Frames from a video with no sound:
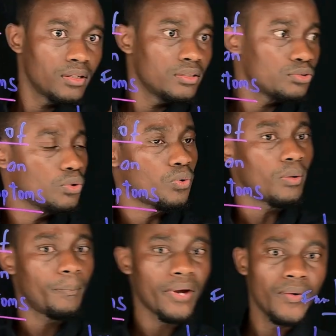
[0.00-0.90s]
So
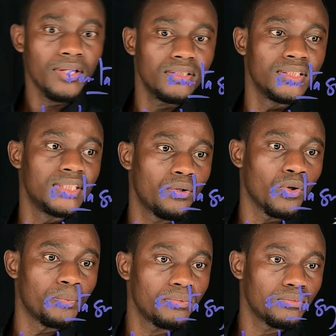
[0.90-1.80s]
comparing
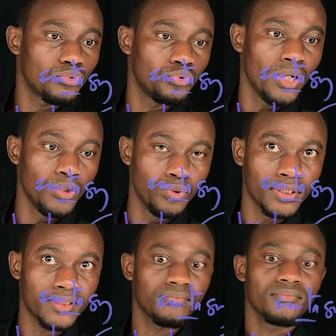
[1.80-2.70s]
Jacob to
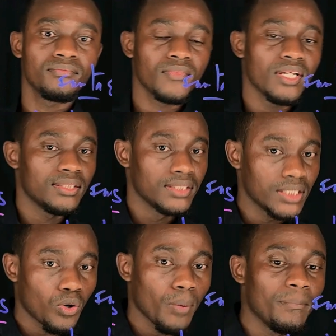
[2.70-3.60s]
Edward,
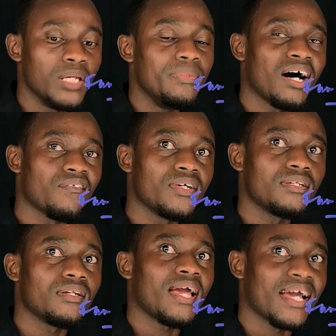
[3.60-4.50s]
Jacob may be
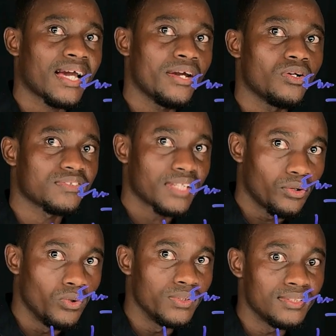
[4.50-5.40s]
having a kind of
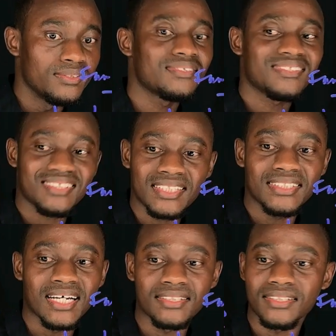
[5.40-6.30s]
psychosis such
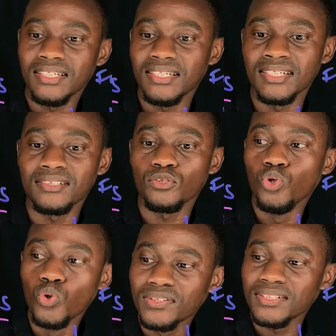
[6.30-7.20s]
that he is
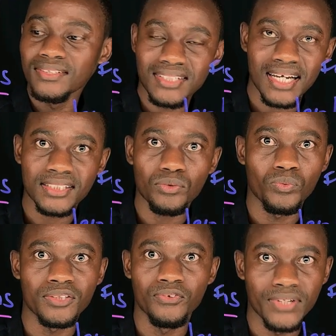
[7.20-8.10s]
losing touch
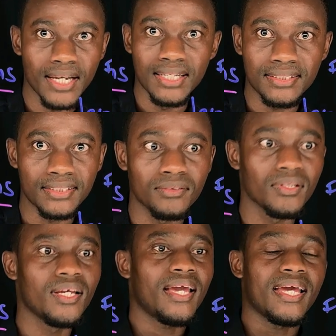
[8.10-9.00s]
with reality
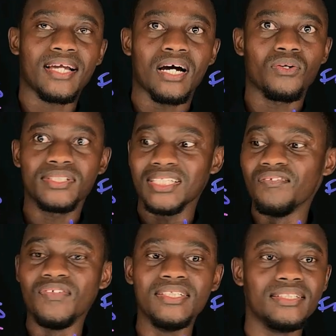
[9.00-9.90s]
and cannot
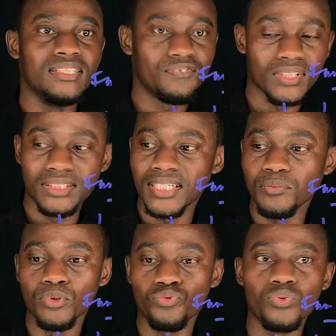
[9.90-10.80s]
even
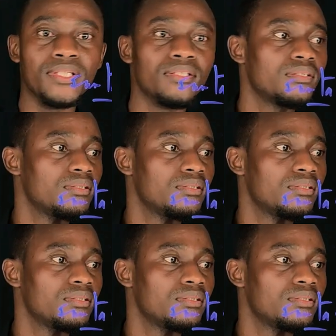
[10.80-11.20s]
differentiate between